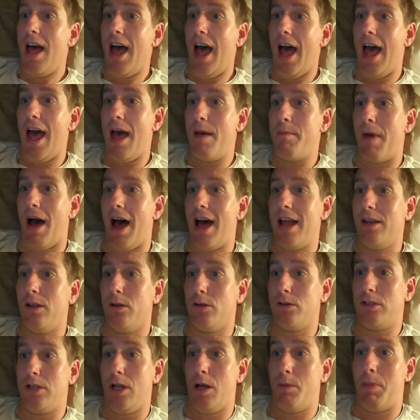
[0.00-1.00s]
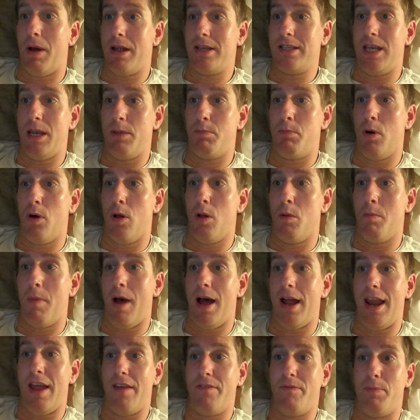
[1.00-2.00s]
And also Basketball
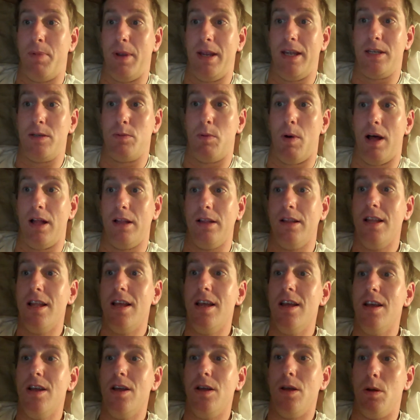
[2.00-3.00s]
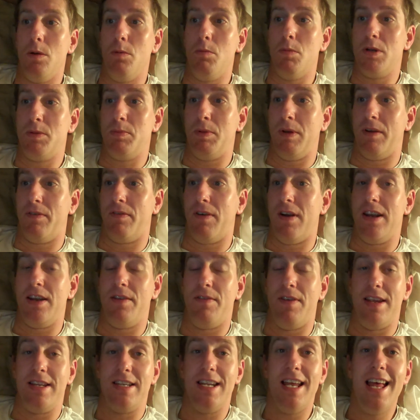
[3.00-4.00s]
Man FB as well, who must be a friend
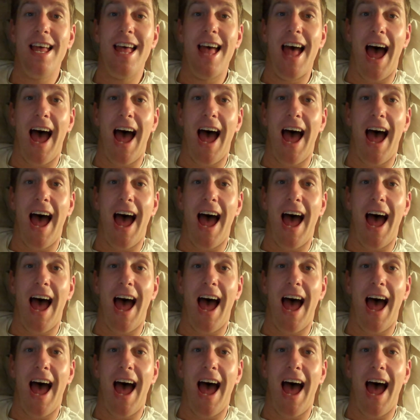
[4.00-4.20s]
of his.